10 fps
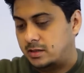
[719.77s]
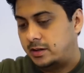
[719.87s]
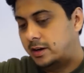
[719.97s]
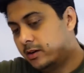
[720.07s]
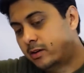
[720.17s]

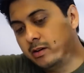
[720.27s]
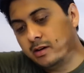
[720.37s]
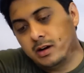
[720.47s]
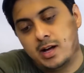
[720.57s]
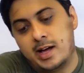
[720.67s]

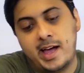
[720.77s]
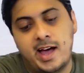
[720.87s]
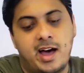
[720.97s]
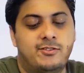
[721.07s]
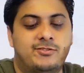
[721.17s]
Here I
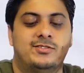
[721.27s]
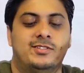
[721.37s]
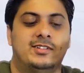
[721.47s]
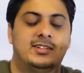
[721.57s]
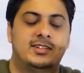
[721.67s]
have
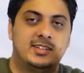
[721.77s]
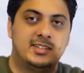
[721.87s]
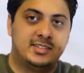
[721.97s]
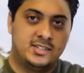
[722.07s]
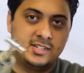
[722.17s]

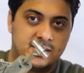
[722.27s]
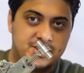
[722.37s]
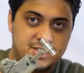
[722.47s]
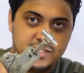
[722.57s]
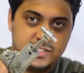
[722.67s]
a
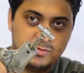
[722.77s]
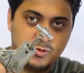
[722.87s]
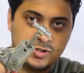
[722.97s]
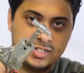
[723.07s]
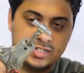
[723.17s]
DC
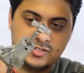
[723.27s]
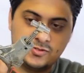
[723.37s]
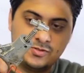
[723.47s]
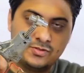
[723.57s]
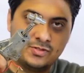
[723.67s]
motor,
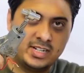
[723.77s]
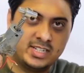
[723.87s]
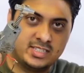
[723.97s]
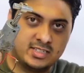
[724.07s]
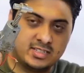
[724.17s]
so
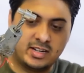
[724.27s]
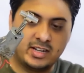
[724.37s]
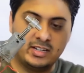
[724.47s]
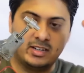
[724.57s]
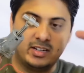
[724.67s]
let's
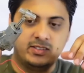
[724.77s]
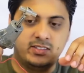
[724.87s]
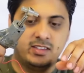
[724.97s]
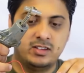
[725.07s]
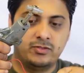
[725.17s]
connect it and
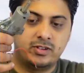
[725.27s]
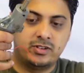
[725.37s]
see if it